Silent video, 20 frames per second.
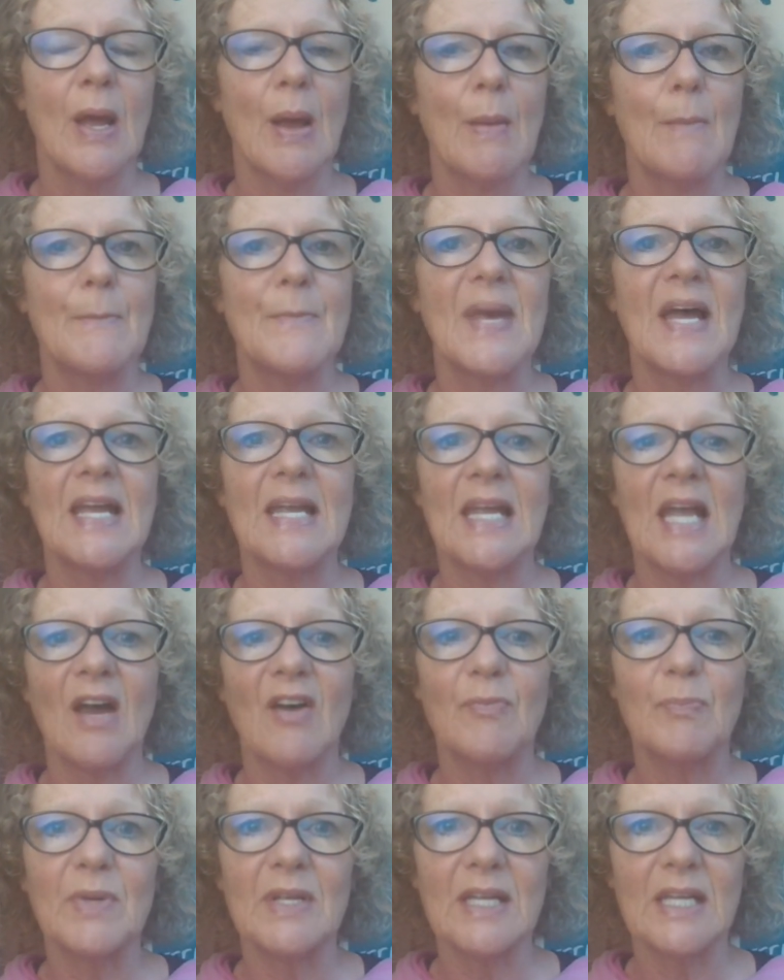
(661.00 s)
may
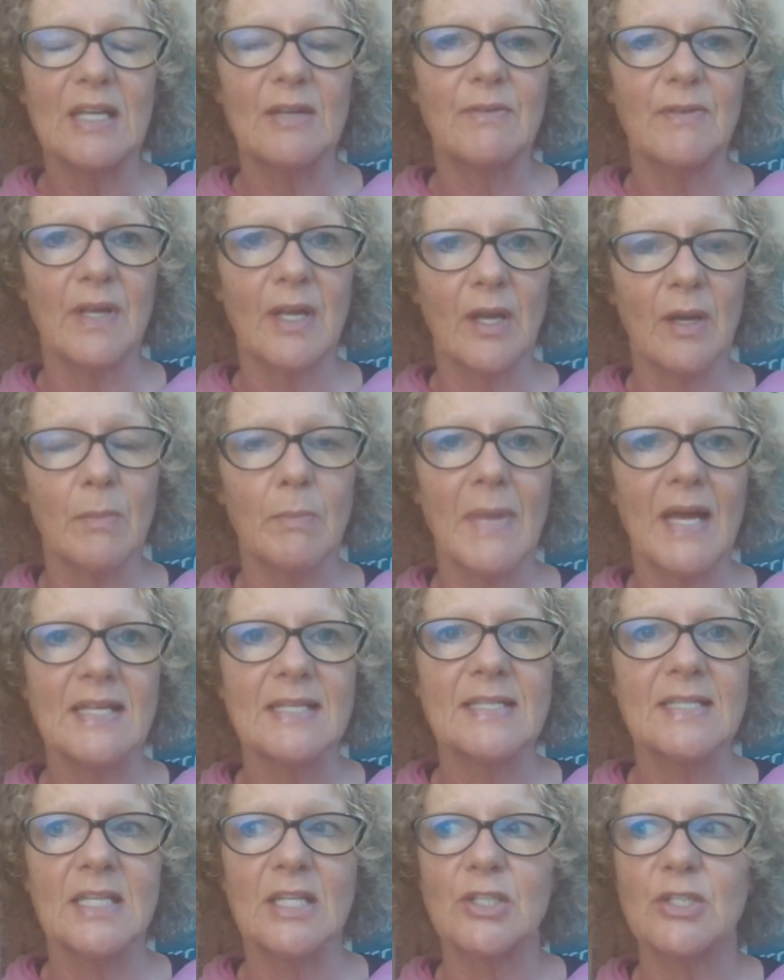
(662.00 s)
have been giving a
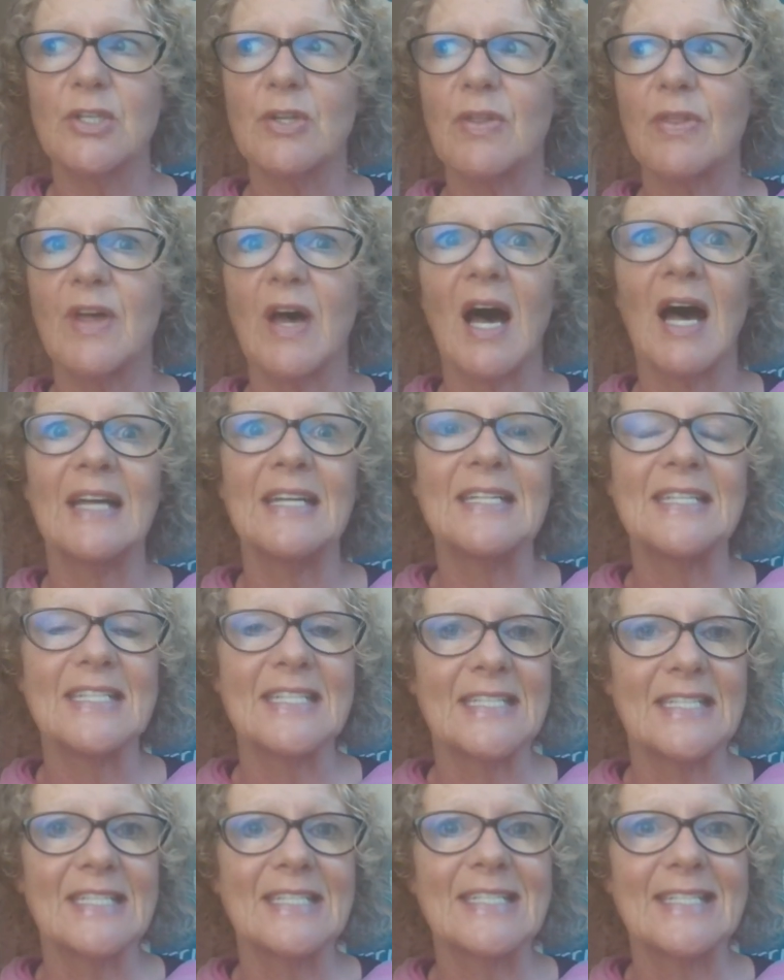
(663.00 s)
message that I
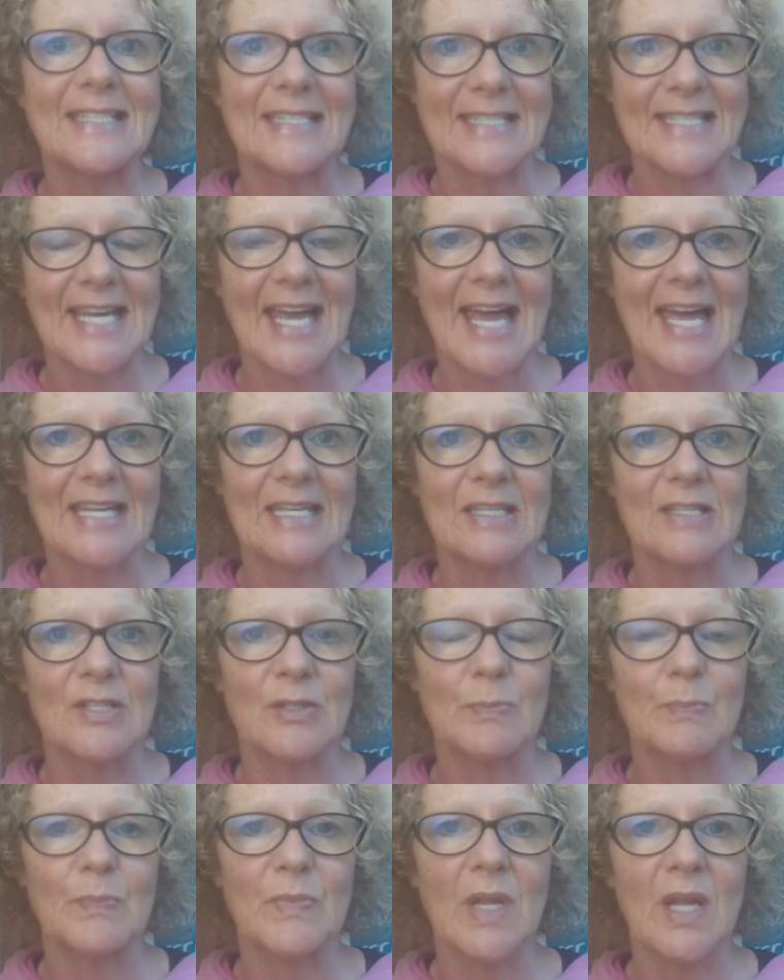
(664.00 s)
didn't intend
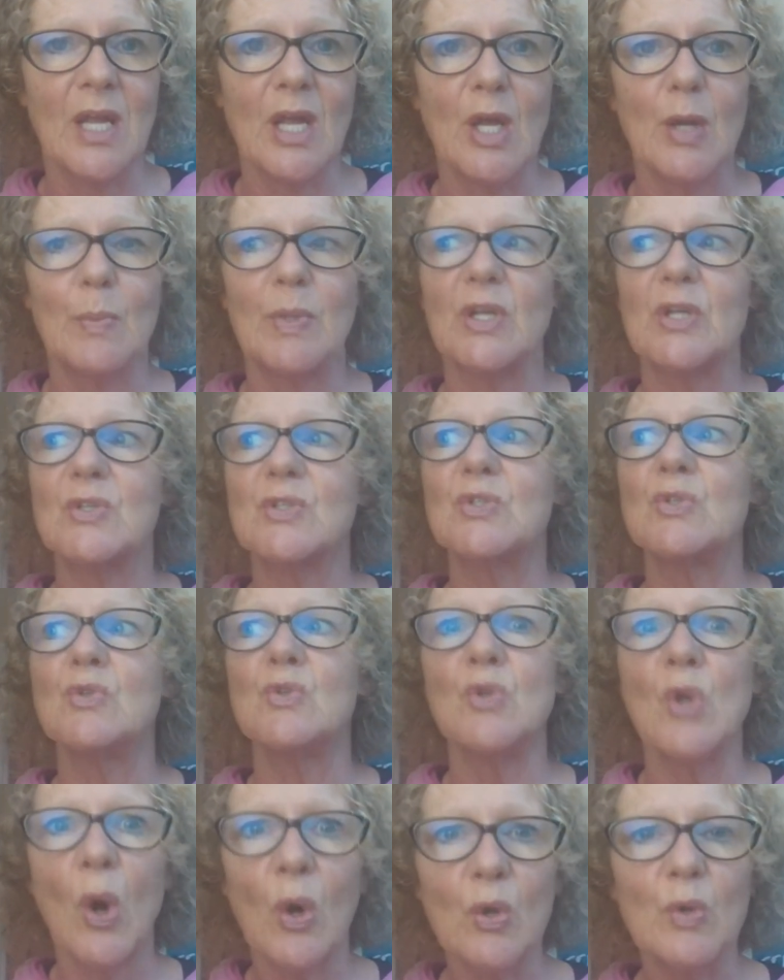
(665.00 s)
because
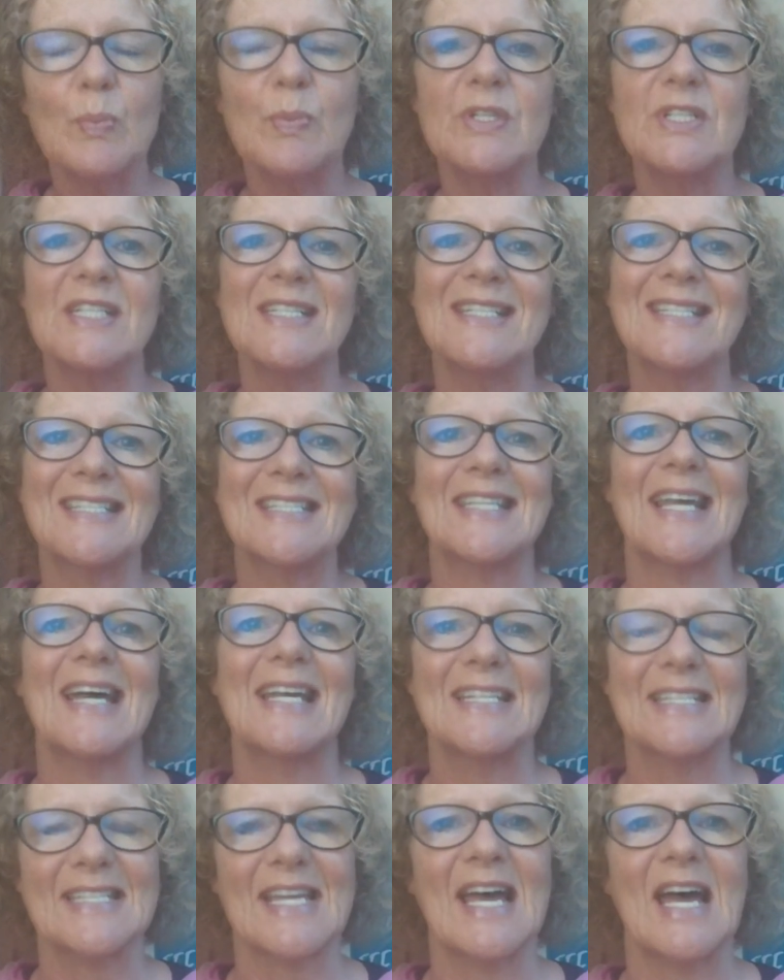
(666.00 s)
nobody
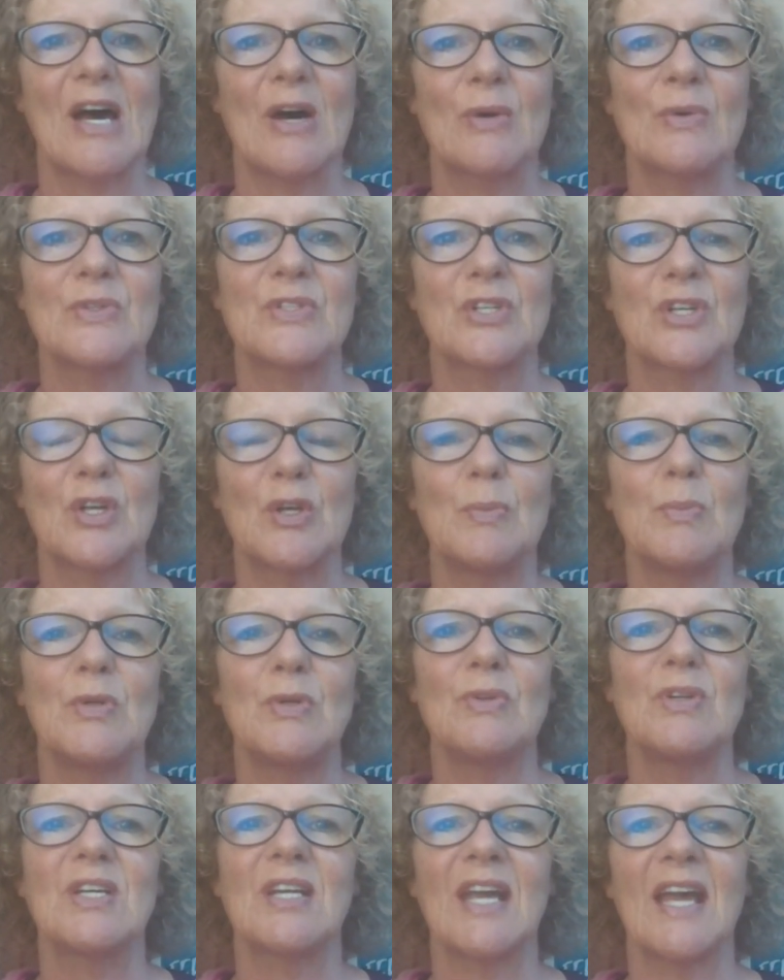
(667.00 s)
sets out to
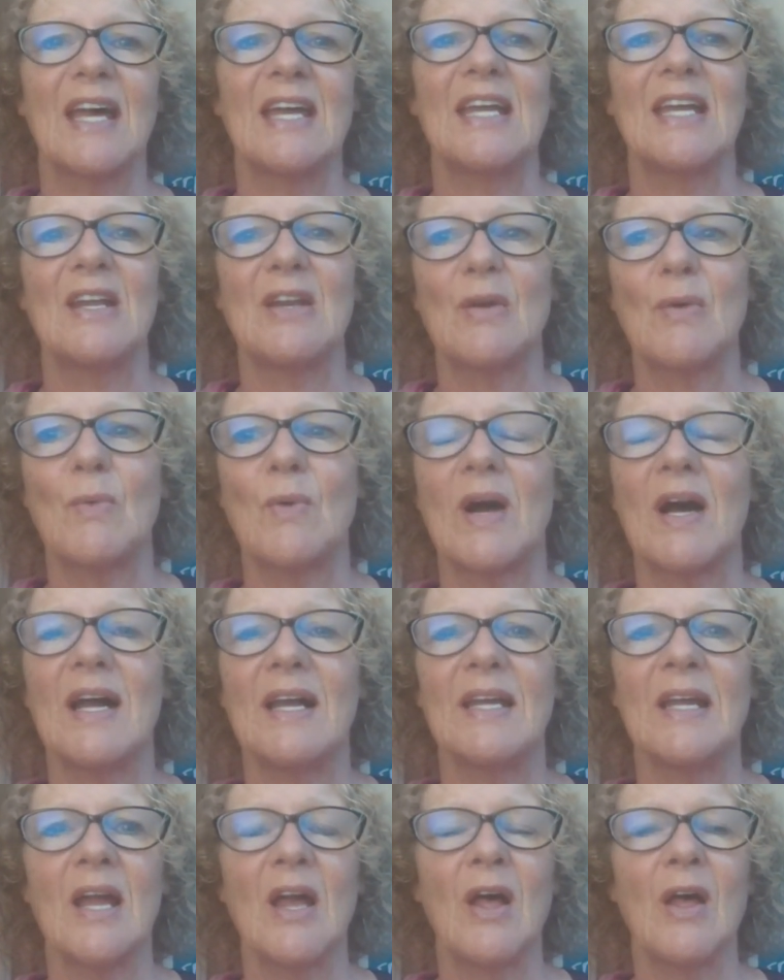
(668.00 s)
communicate in a
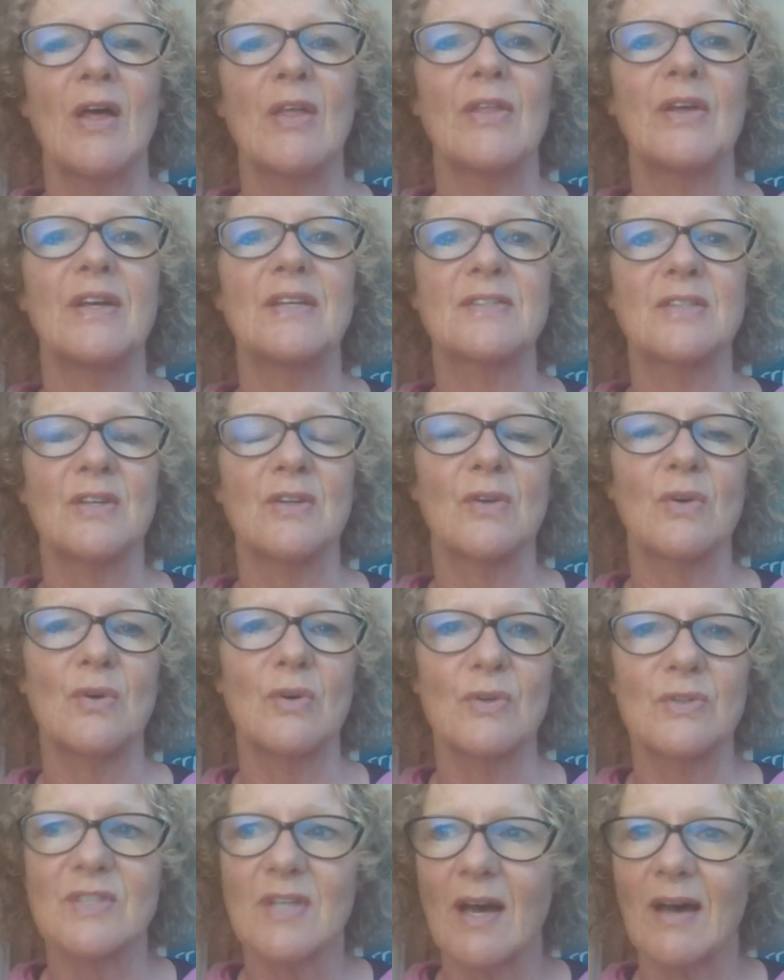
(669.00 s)
way that is going to
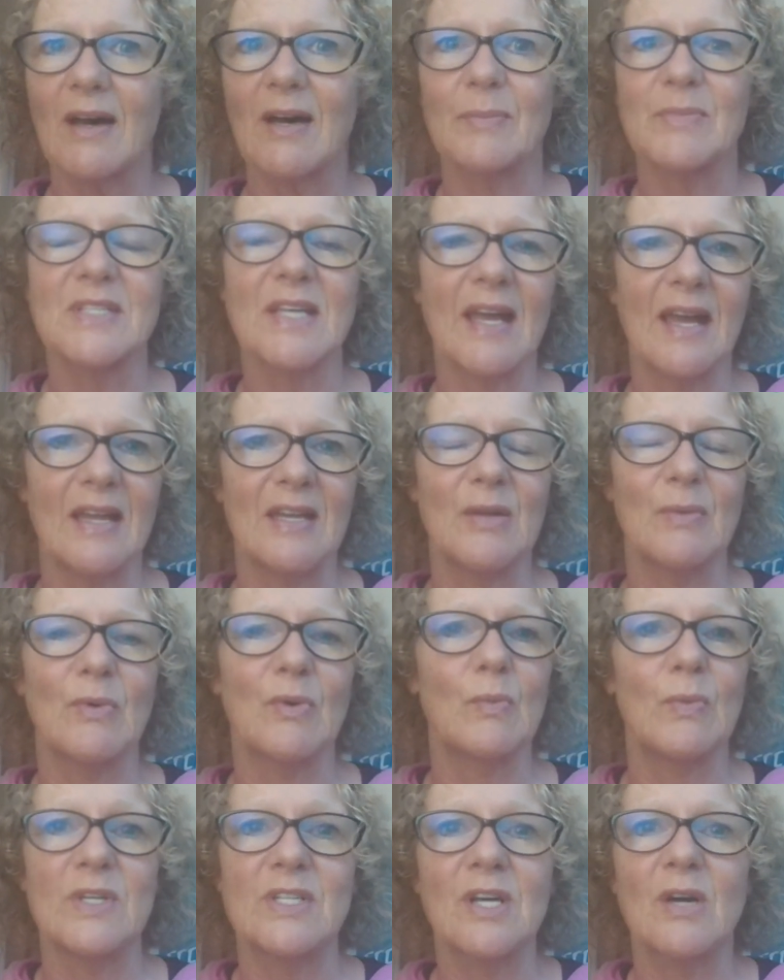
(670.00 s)
cause harm to
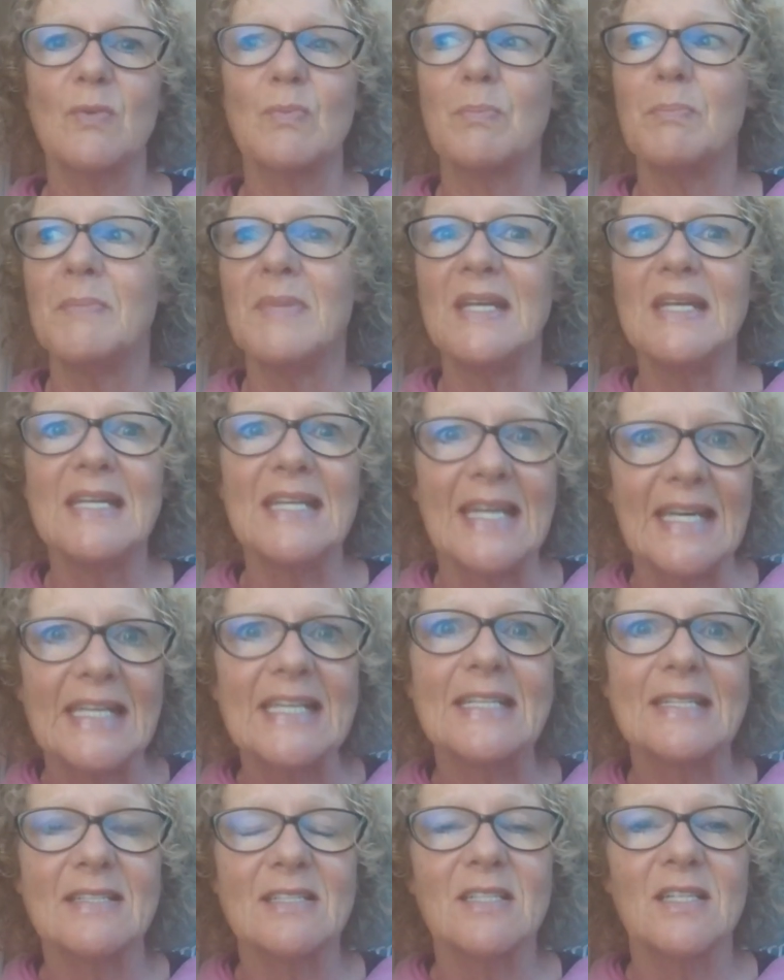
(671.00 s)
anyone. We don't mean
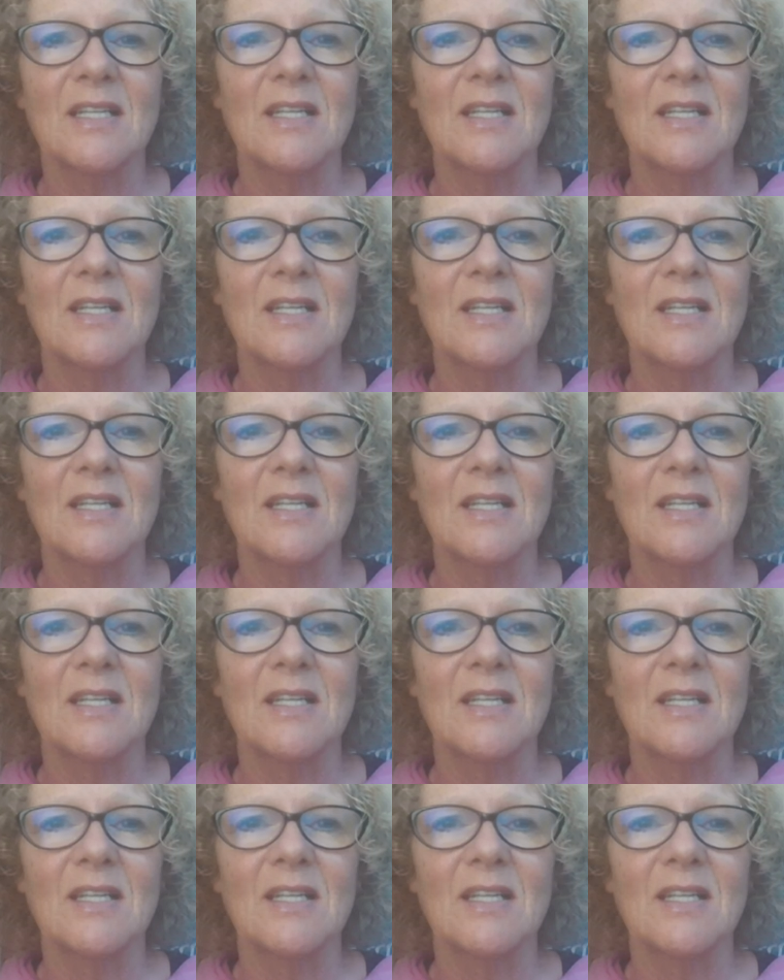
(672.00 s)
it,